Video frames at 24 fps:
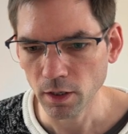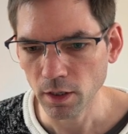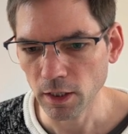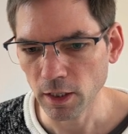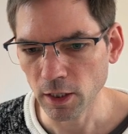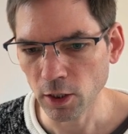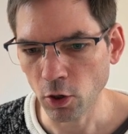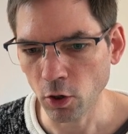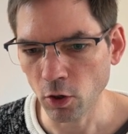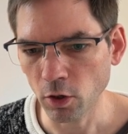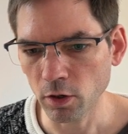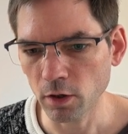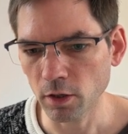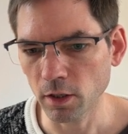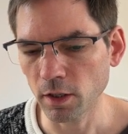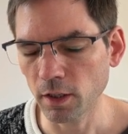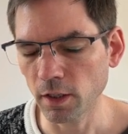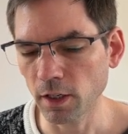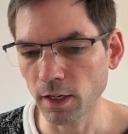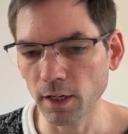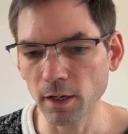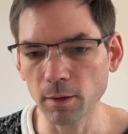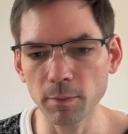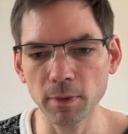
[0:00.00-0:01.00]

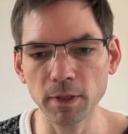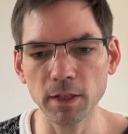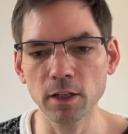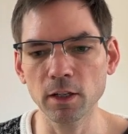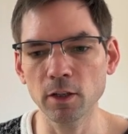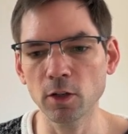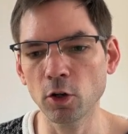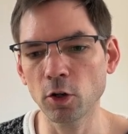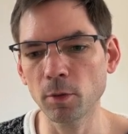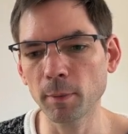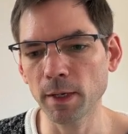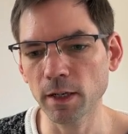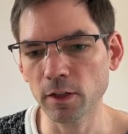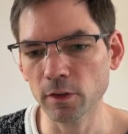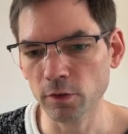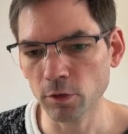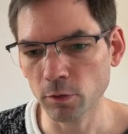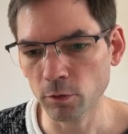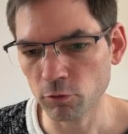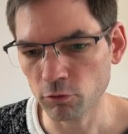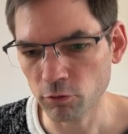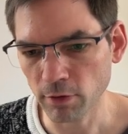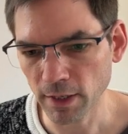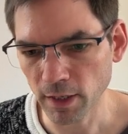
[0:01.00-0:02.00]
Economics, I
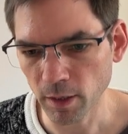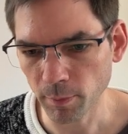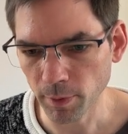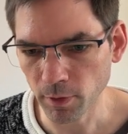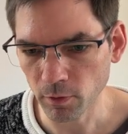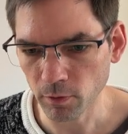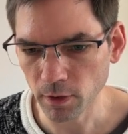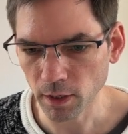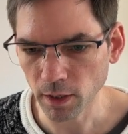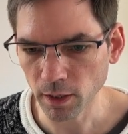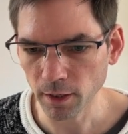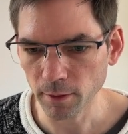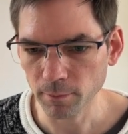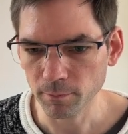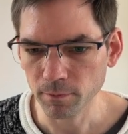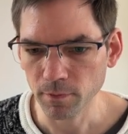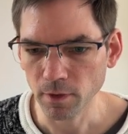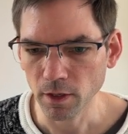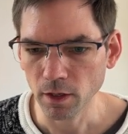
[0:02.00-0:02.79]
was right about that.